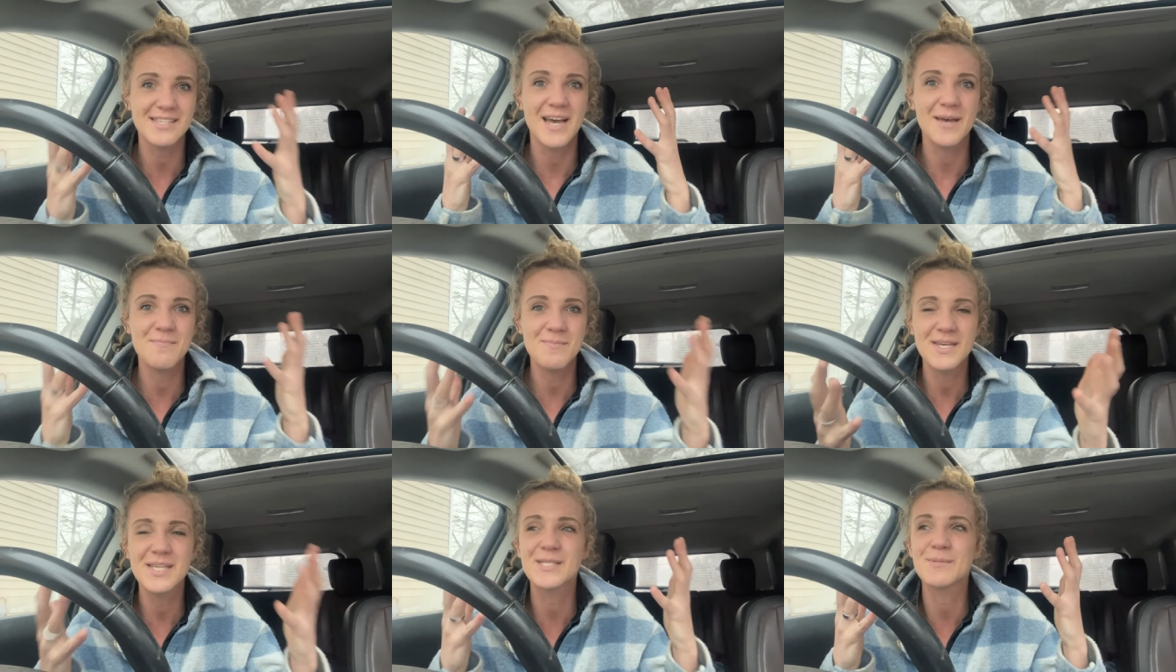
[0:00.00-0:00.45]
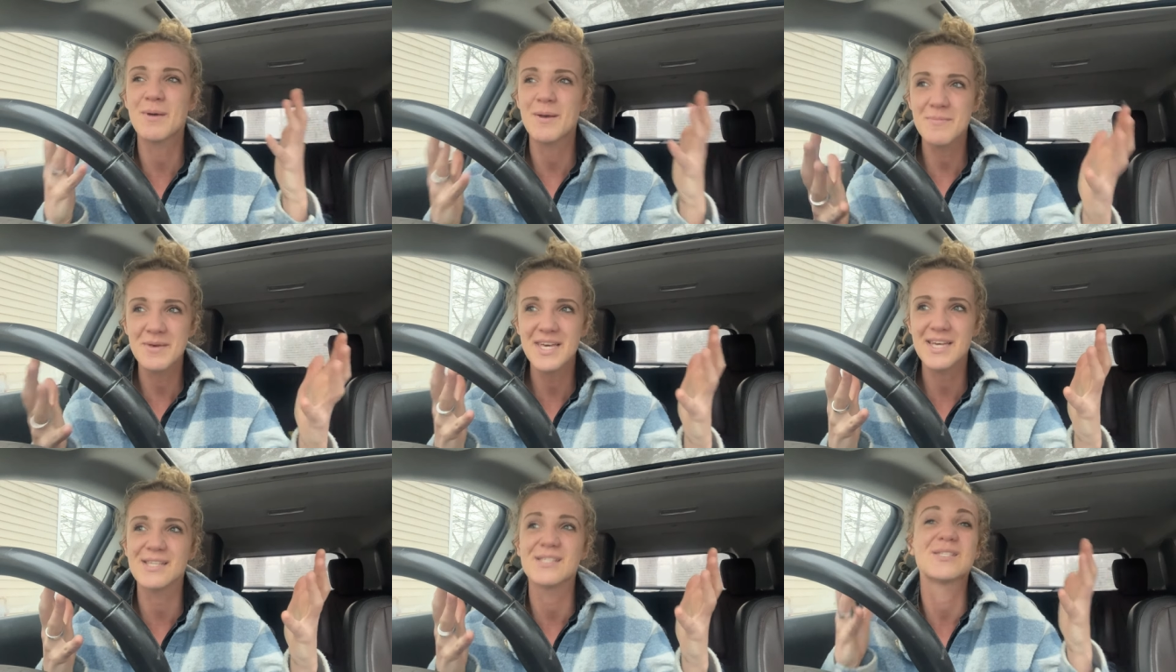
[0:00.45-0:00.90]
I miss my
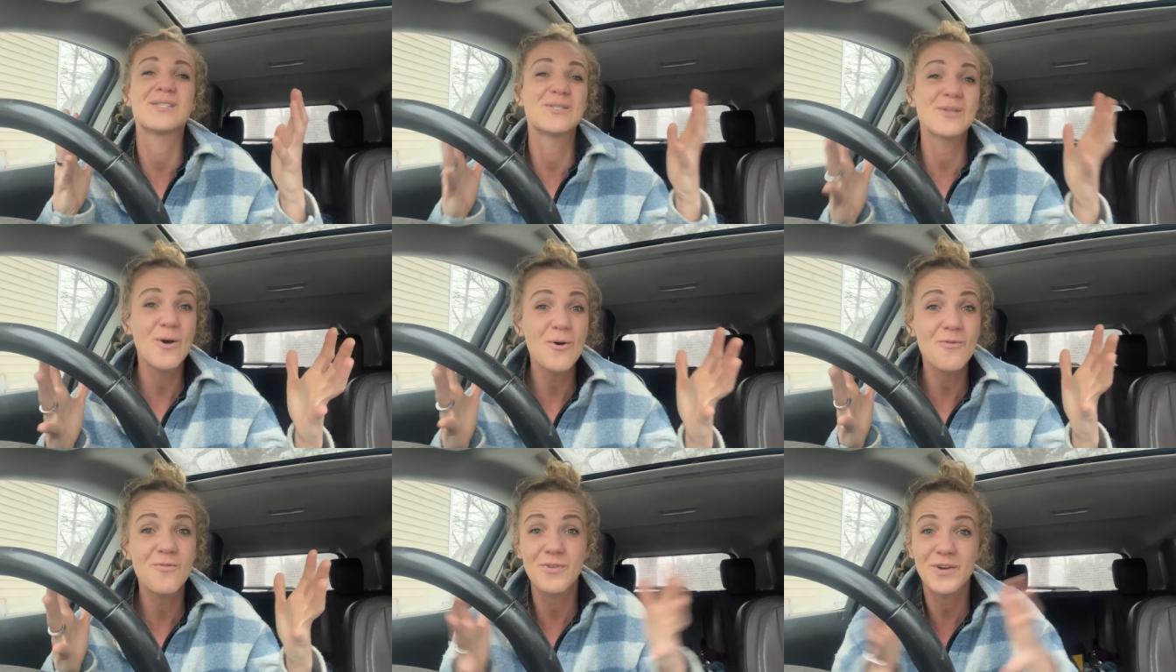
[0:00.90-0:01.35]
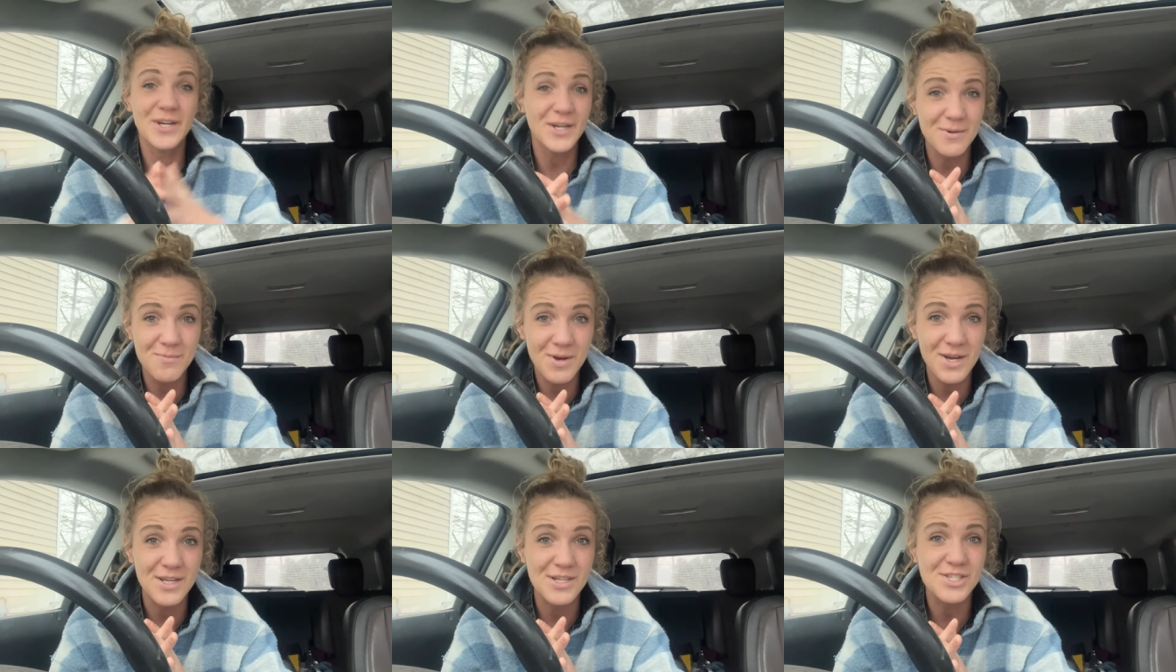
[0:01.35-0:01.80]
bees so
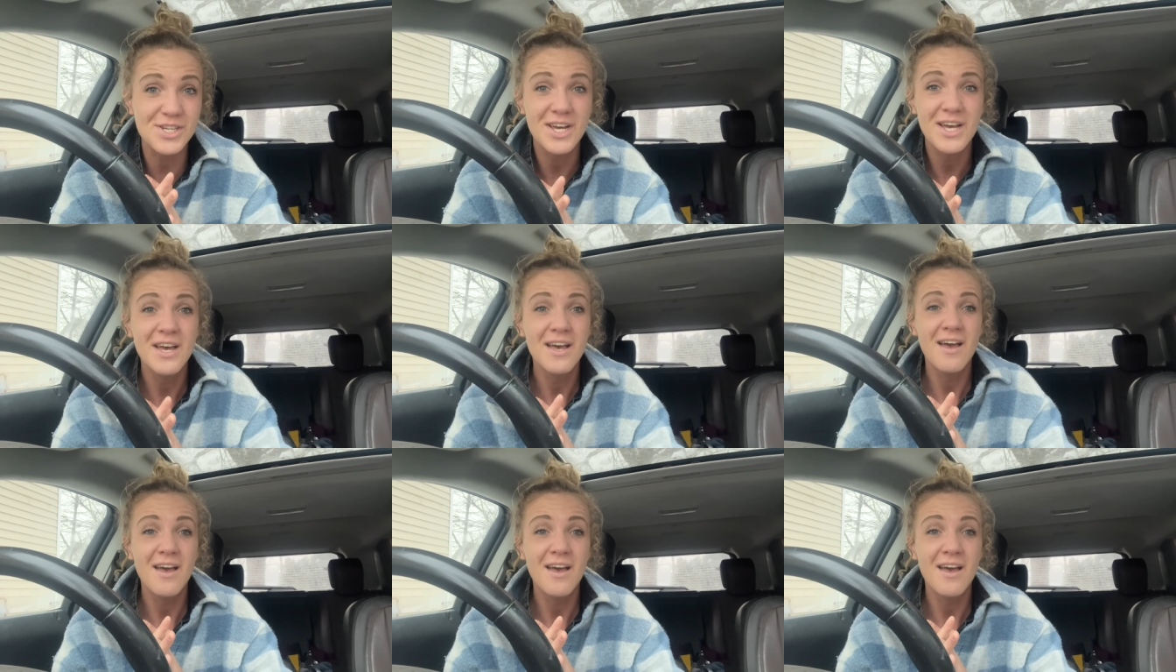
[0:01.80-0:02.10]
freaking much.